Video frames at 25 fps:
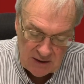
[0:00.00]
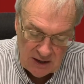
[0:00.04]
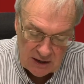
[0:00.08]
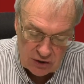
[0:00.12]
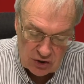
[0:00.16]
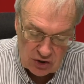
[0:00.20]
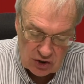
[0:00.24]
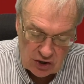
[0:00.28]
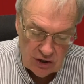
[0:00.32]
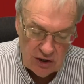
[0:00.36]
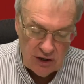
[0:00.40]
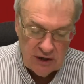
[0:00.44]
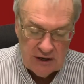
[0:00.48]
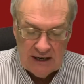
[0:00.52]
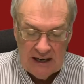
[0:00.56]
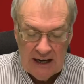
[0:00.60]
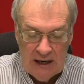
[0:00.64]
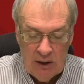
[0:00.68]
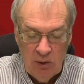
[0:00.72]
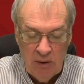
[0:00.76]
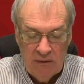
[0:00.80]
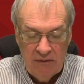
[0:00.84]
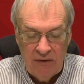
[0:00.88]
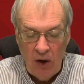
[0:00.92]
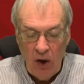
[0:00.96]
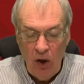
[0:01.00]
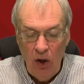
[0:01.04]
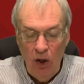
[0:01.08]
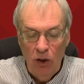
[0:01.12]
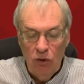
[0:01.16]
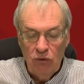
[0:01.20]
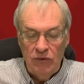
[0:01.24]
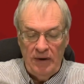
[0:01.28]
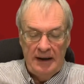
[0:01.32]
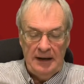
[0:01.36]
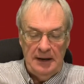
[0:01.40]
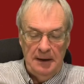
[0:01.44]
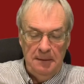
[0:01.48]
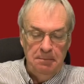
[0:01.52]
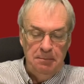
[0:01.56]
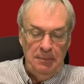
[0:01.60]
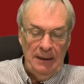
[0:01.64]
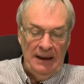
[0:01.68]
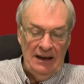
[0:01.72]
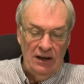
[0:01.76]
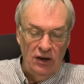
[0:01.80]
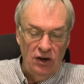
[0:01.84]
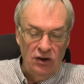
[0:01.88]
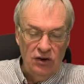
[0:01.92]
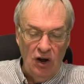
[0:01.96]
Turkey, who have already
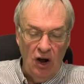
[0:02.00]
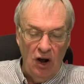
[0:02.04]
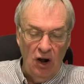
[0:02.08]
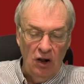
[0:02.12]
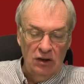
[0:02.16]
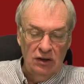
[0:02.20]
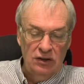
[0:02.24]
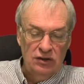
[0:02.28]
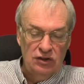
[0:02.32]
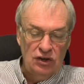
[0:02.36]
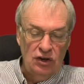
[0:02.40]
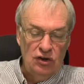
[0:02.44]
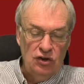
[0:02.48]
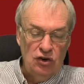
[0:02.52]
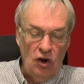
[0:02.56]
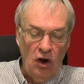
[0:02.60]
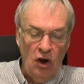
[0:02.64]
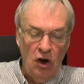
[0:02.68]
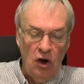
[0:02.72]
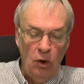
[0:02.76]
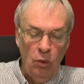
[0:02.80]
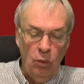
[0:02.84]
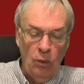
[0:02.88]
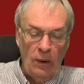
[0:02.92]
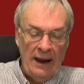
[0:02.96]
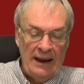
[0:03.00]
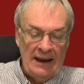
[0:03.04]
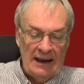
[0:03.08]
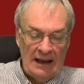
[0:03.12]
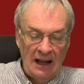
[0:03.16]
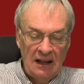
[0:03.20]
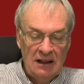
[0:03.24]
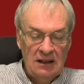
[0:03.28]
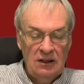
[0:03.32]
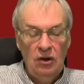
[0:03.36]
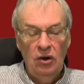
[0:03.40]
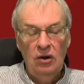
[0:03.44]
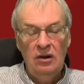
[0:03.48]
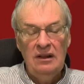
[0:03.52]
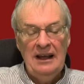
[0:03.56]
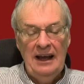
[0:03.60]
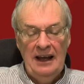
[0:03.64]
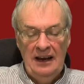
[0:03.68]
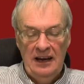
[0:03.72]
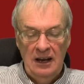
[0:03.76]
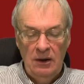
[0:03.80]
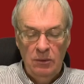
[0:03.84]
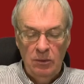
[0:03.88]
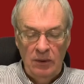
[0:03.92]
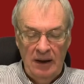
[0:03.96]
beaten Holland and Norway and looked
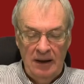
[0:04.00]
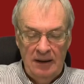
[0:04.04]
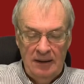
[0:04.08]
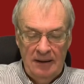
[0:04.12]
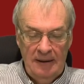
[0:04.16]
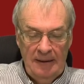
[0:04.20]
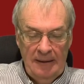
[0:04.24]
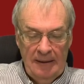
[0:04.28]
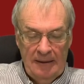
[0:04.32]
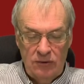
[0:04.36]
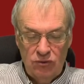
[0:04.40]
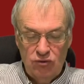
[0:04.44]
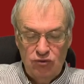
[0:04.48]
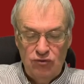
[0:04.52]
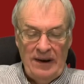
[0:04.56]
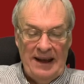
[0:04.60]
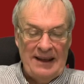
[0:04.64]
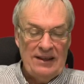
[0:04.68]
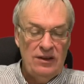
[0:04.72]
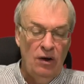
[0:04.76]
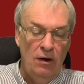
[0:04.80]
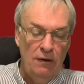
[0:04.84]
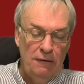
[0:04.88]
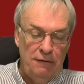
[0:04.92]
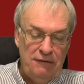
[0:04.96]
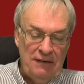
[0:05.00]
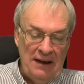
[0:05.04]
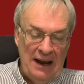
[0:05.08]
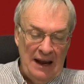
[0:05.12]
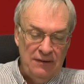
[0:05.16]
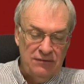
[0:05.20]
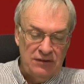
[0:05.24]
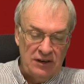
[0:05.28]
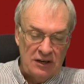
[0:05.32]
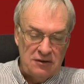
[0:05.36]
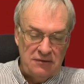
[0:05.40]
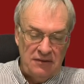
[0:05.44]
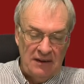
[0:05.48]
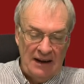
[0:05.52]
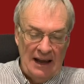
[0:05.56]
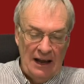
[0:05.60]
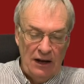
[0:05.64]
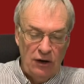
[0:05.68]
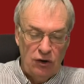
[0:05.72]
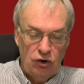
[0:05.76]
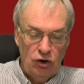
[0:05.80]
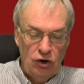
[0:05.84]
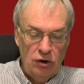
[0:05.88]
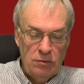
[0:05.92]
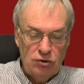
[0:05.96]
like they were red-hot favourites for that
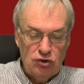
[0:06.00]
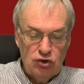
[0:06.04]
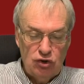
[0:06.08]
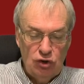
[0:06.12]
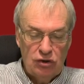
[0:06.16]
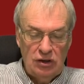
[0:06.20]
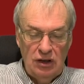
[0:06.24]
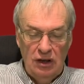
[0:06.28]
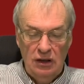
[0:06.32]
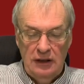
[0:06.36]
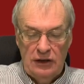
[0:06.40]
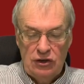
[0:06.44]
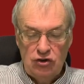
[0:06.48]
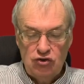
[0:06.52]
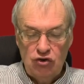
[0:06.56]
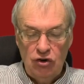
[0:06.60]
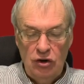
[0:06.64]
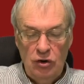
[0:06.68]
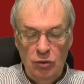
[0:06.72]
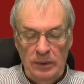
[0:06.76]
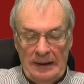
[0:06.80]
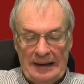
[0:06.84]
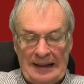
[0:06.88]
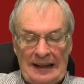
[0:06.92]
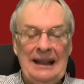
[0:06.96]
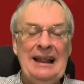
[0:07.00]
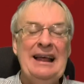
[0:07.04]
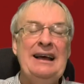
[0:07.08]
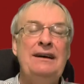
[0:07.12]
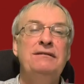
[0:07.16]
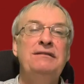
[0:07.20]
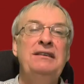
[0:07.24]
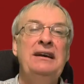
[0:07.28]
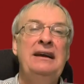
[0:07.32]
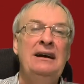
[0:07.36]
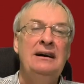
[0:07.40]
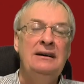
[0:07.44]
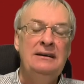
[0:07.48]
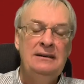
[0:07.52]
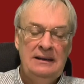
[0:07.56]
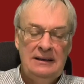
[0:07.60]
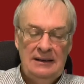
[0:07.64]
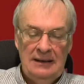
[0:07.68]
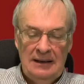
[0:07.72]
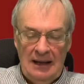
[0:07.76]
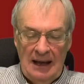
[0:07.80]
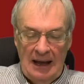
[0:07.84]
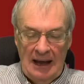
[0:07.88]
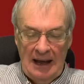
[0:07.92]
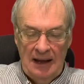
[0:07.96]
group, suddenly drew with Latvia.
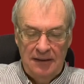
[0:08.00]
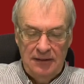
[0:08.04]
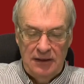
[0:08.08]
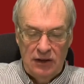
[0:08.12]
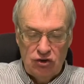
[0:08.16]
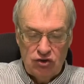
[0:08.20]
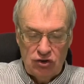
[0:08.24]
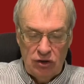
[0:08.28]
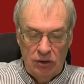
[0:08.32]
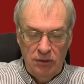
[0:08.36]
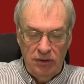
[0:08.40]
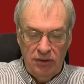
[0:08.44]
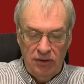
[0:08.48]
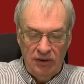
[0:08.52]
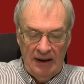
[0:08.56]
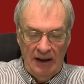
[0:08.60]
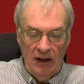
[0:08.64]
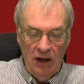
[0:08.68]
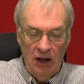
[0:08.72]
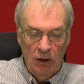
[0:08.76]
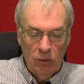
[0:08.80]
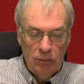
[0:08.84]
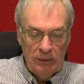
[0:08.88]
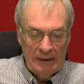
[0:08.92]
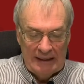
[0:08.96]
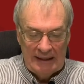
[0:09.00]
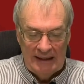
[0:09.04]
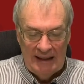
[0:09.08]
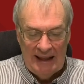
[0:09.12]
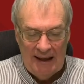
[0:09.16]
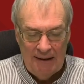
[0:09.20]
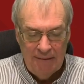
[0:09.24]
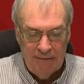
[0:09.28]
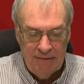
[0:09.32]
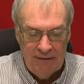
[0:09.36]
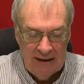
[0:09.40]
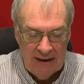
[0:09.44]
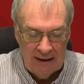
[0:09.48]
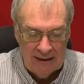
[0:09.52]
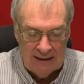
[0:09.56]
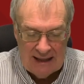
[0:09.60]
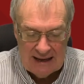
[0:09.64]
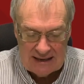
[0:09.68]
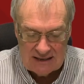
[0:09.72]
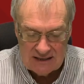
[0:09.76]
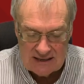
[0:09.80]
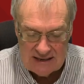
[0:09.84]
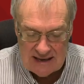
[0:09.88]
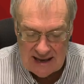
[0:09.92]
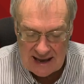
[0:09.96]
They drew 3-3 with Latvia
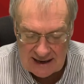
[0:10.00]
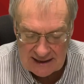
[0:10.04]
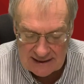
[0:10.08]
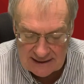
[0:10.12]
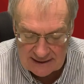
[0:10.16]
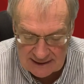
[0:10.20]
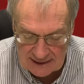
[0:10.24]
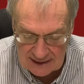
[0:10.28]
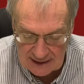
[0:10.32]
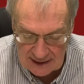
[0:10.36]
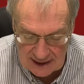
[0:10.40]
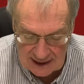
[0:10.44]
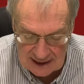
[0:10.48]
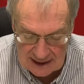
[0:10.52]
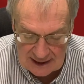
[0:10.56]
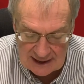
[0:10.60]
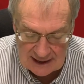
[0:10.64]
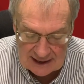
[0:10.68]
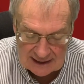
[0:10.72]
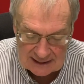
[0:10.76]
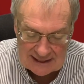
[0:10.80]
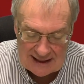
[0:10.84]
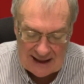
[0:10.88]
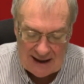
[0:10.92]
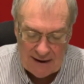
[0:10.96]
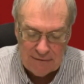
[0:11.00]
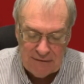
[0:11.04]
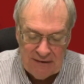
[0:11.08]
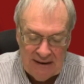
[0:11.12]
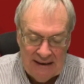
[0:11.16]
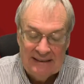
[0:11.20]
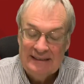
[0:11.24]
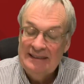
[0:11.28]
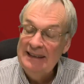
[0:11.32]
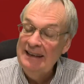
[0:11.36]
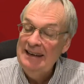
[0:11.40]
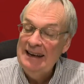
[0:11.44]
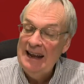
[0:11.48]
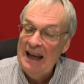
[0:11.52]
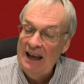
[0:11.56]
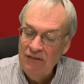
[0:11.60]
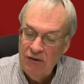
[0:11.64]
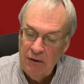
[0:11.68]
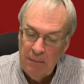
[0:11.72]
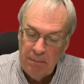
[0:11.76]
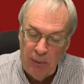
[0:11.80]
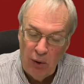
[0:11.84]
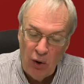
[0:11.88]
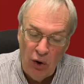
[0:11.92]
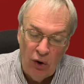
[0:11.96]
last night. Latvia didn't have a
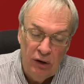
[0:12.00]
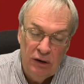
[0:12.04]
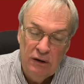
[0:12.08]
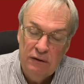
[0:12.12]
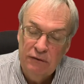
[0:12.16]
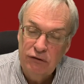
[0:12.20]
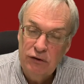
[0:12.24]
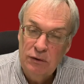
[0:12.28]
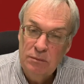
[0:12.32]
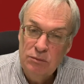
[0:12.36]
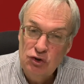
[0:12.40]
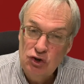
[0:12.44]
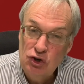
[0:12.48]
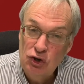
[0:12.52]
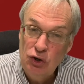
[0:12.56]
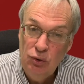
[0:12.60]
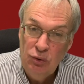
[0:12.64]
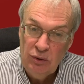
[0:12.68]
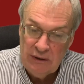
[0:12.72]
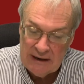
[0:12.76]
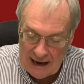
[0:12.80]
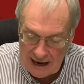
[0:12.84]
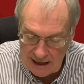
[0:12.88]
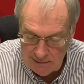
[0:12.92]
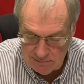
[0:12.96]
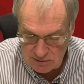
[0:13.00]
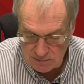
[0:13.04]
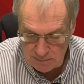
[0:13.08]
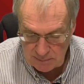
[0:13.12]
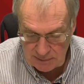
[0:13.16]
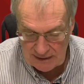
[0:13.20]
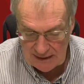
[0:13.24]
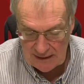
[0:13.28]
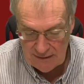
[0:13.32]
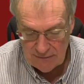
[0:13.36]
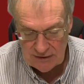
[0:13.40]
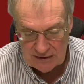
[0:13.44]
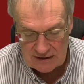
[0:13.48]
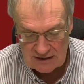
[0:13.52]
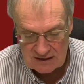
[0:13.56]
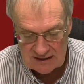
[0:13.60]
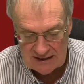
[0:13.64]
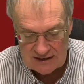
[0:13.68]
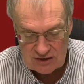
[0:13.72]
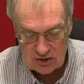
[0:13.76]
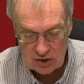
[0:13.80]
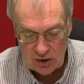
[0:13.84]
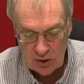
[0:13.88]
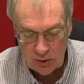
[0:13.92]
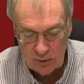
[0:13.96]
point from 2 games previously,
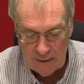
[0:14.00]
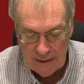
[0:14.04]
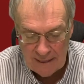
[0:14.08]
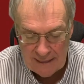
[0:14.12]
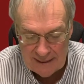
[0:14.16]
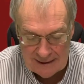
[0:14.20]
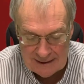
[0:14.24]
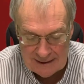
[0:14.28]
so